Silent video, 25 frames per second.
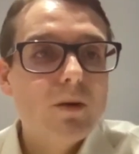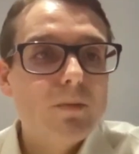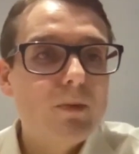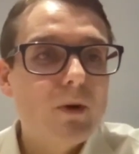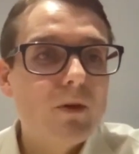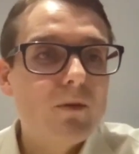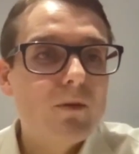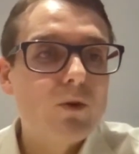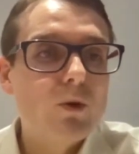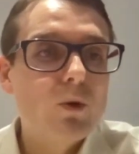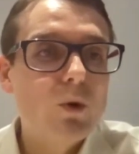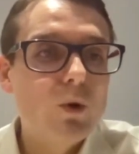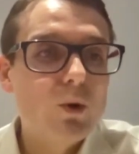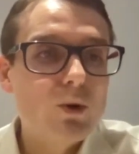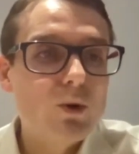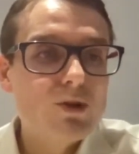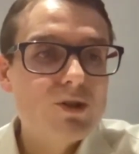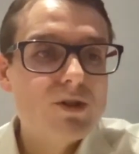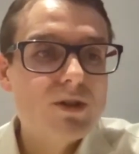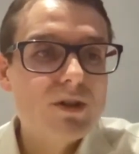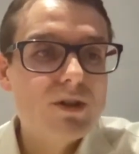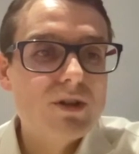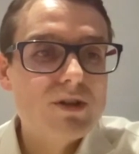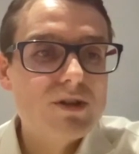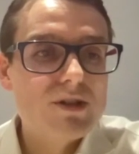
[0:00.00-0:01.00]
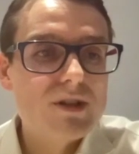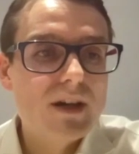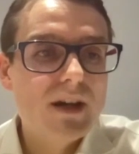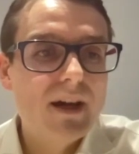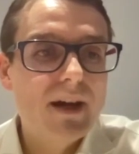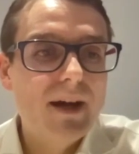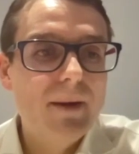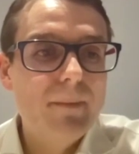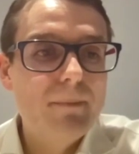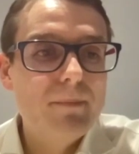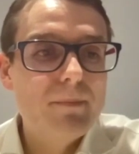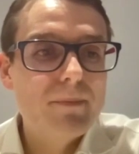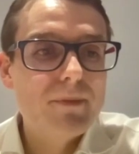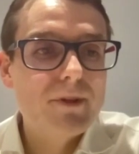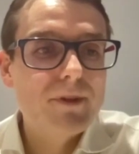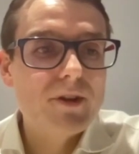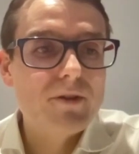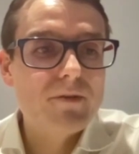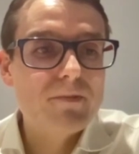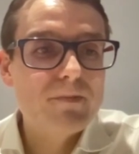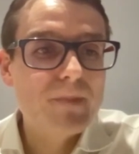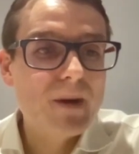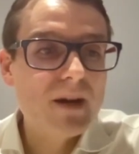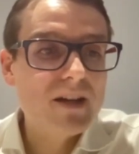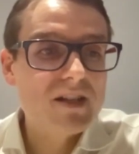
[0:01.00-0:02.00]
But of course, there's
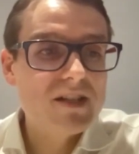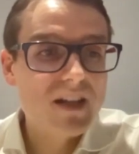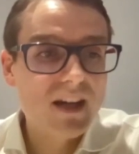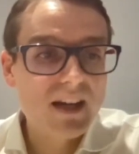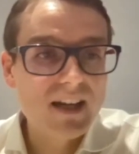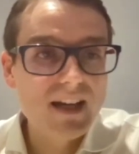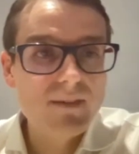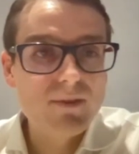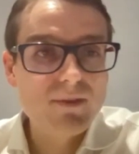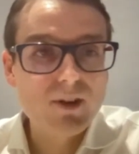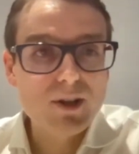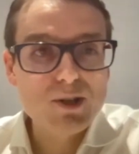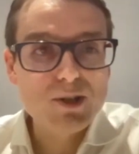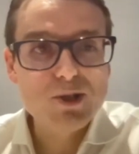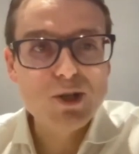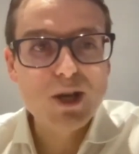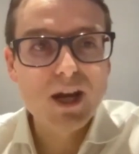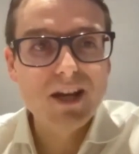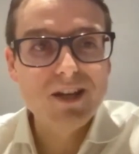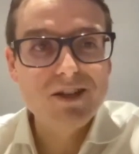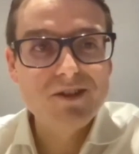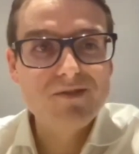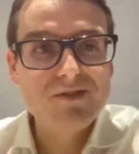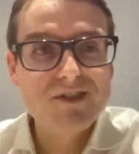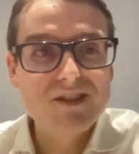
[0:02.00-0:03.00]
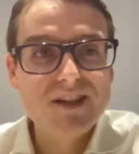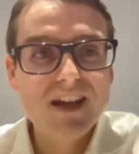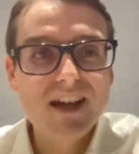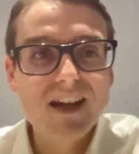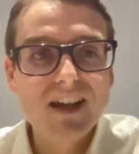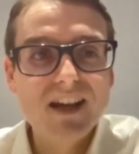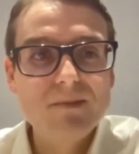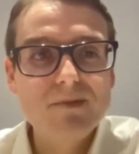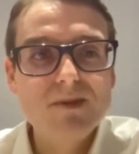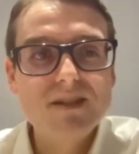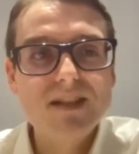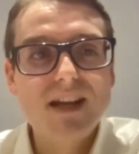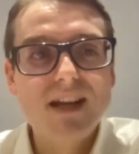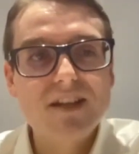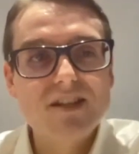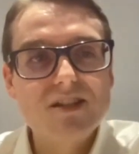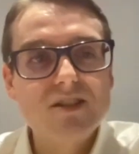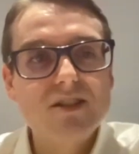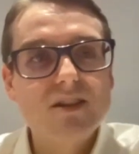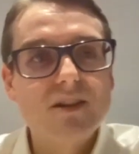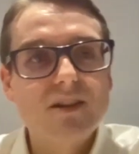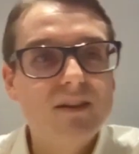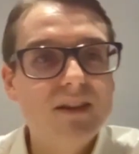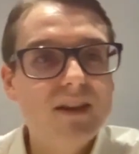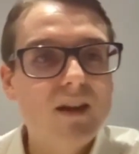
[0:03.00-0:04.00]
been a significant change of
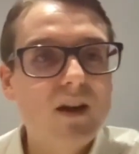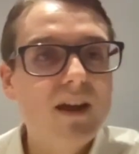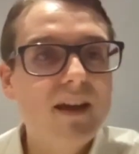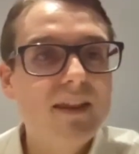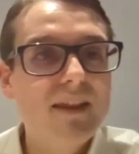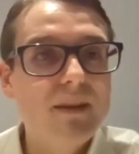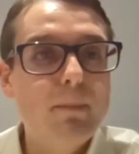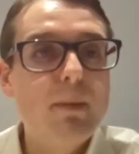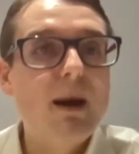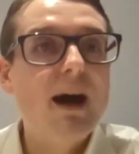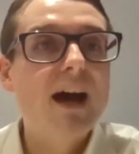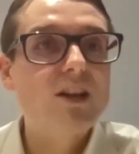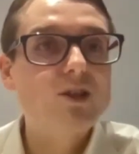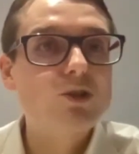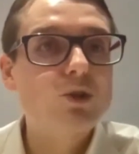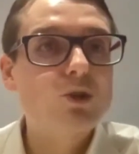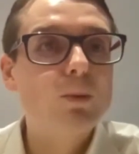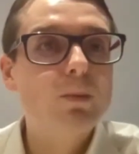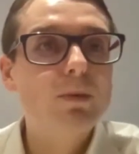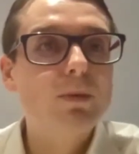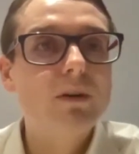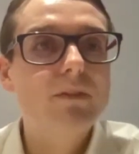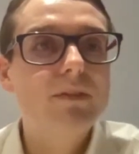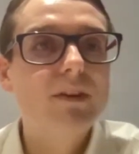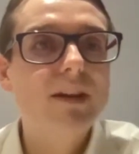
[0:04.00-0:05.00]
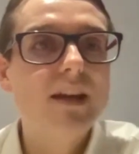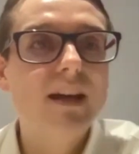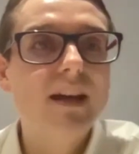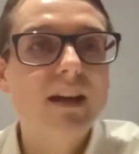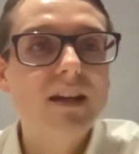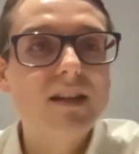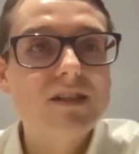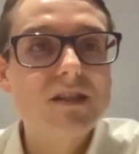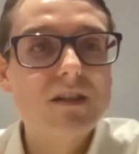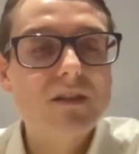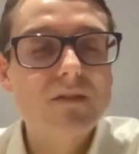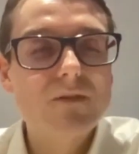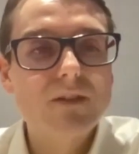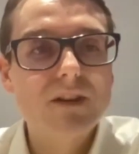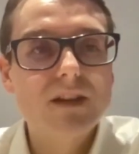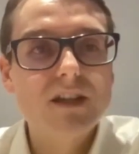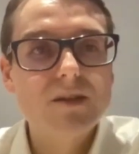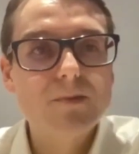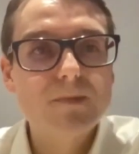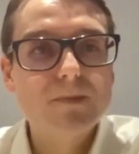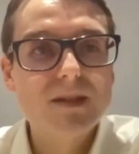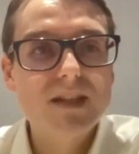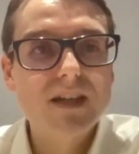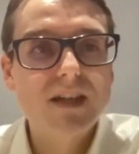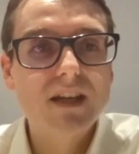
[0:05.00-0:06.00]
circumstances in the past couple of years for
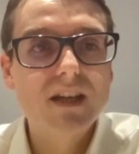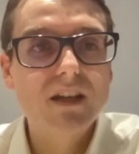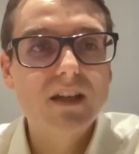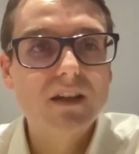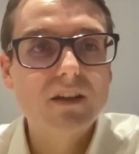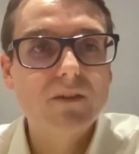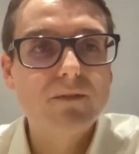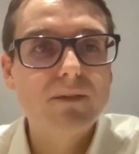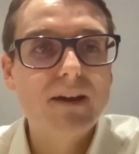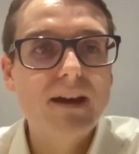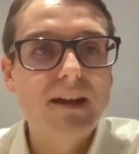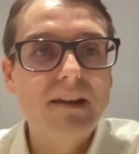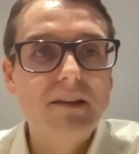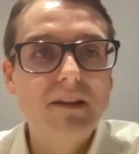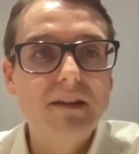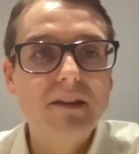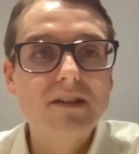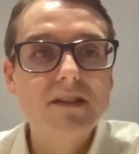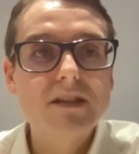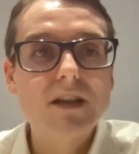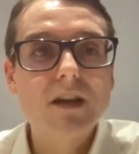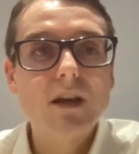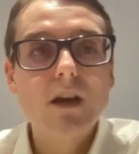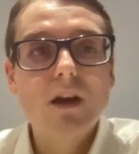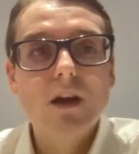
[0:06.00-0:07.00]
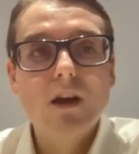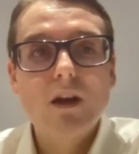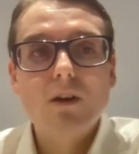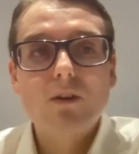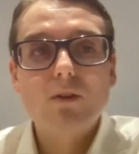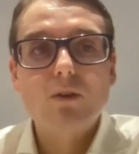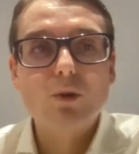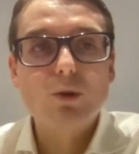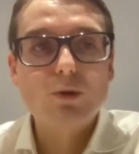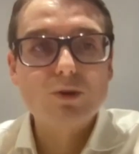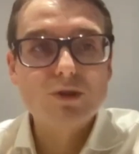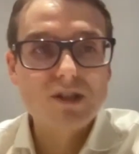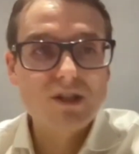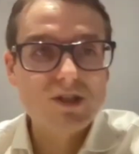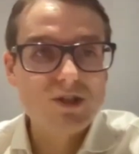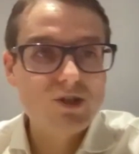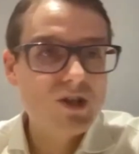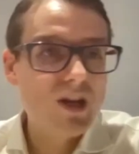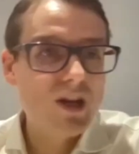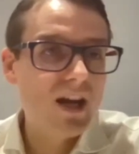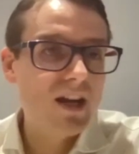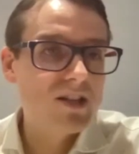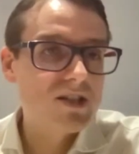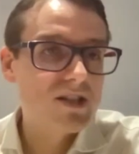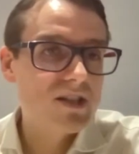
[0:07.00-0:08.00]
this particular defendant. Of course, he's
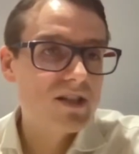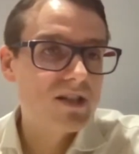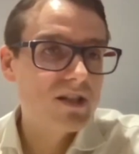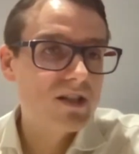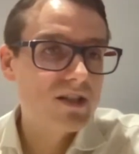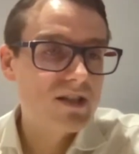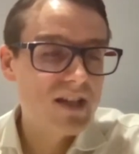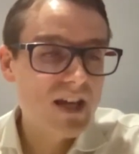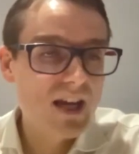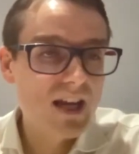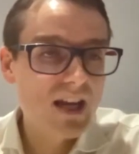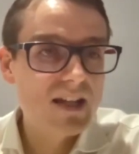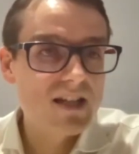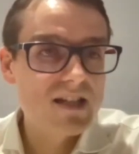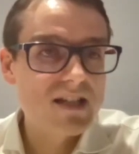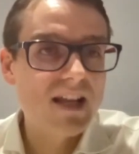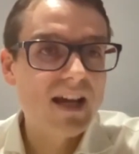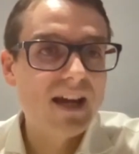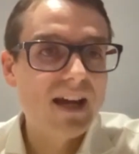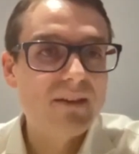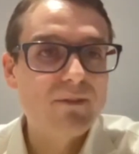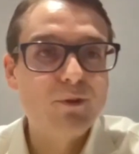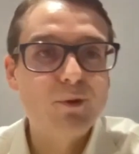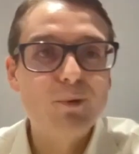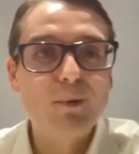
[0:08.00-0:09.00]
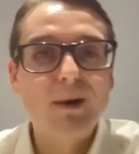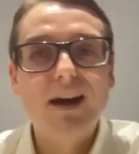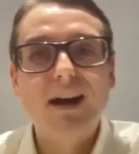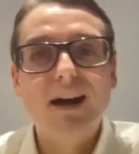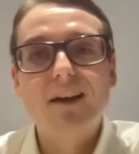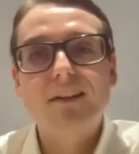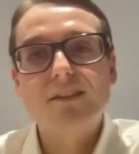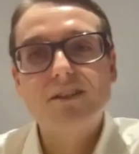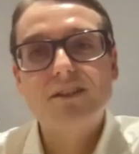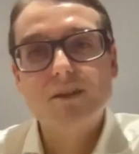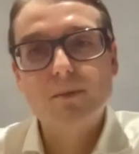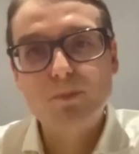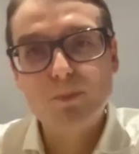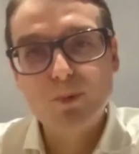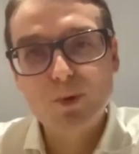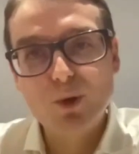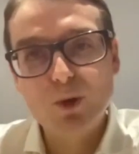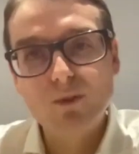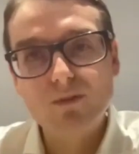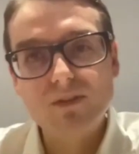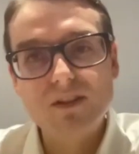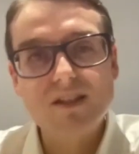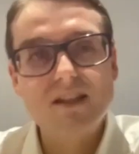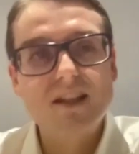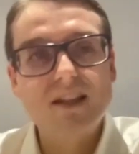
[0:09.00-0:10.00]
turned his life around, he's
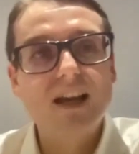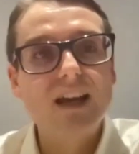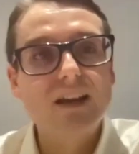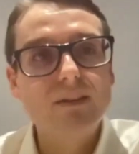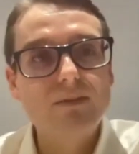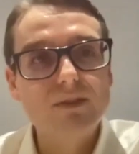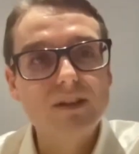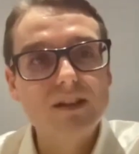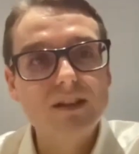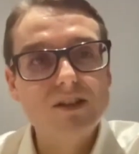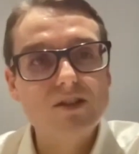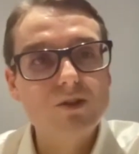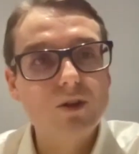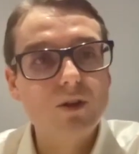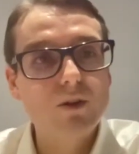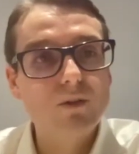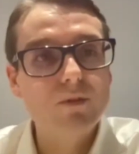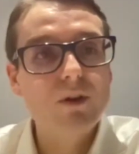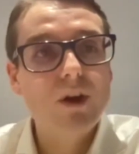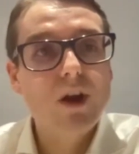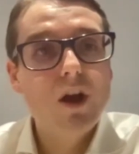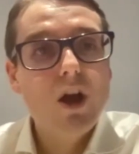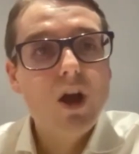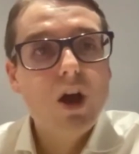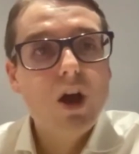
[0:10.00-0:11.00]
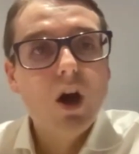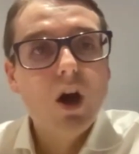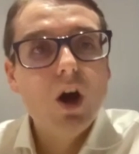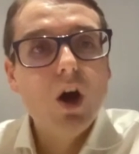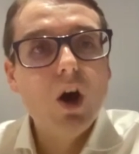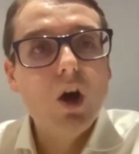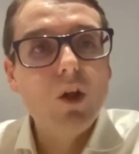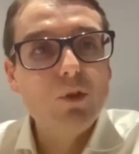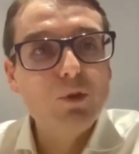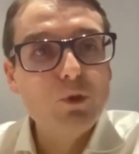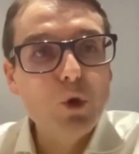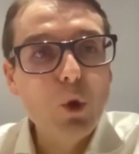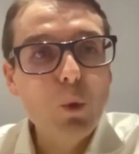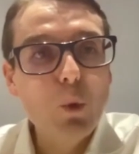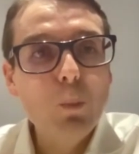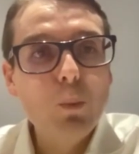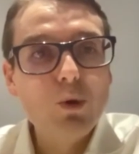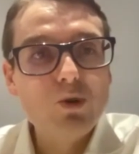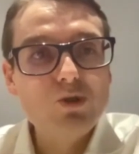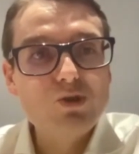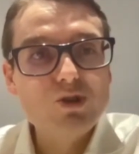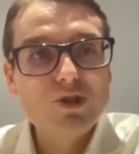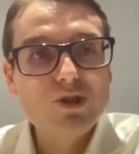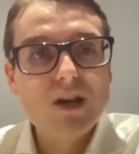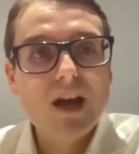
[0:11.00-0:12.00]
improved his life, and he's sort of on the
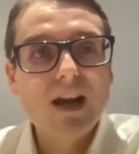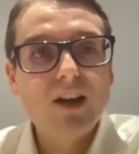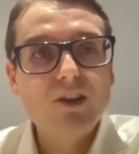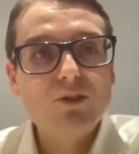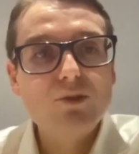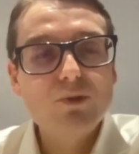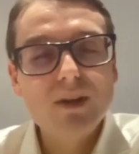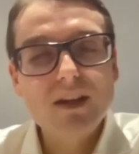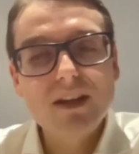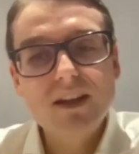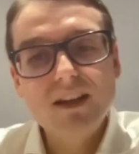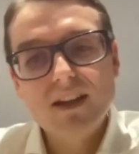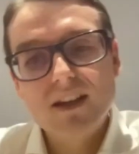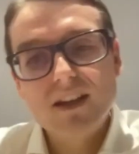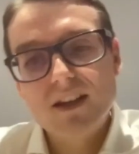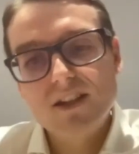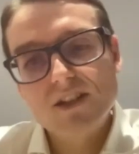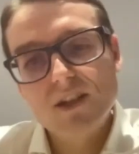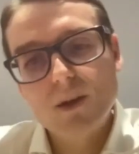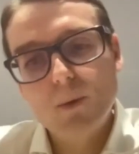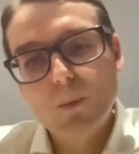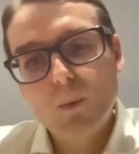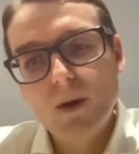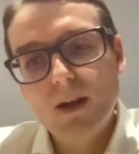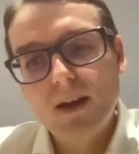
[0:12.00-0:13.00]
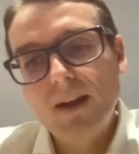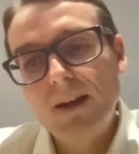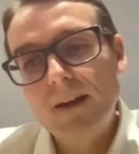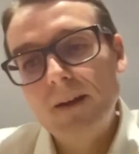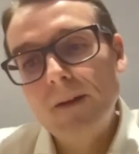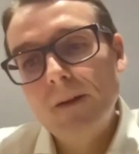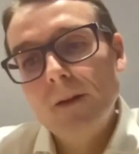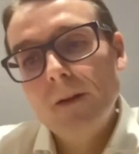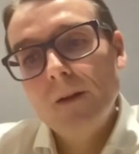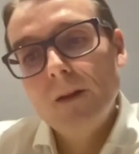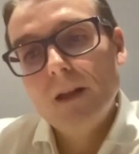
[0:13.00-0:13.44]
upward trajectory, as it were.